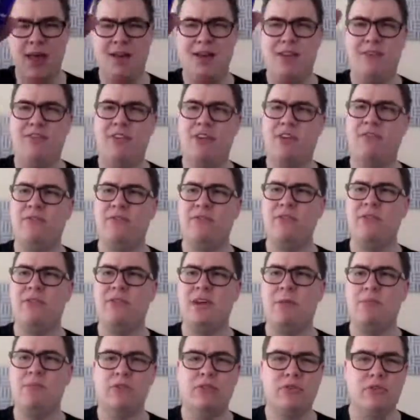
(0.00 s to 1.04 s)
and I figured for the
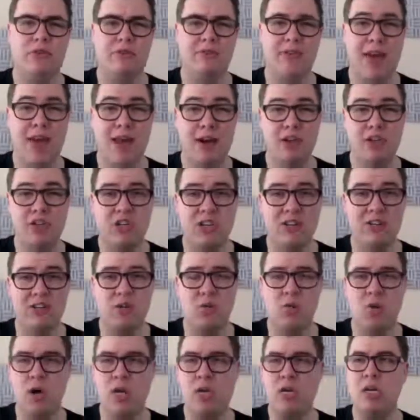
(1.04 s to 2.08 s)
summer, sort of the
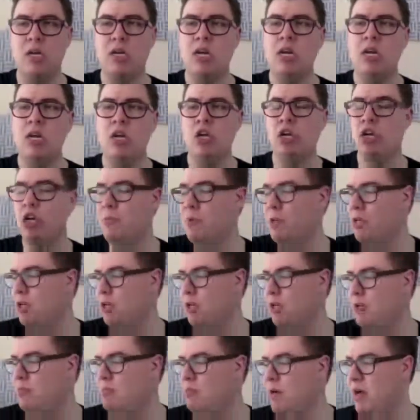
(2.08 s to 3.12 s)
energizing one could be
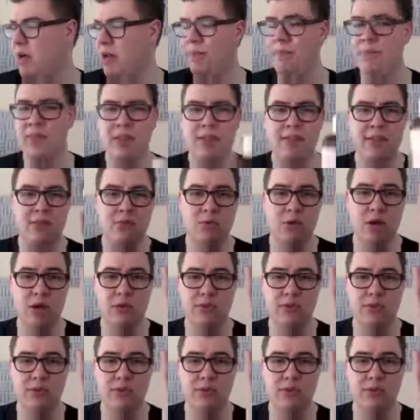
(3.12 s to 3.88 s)
good. But this one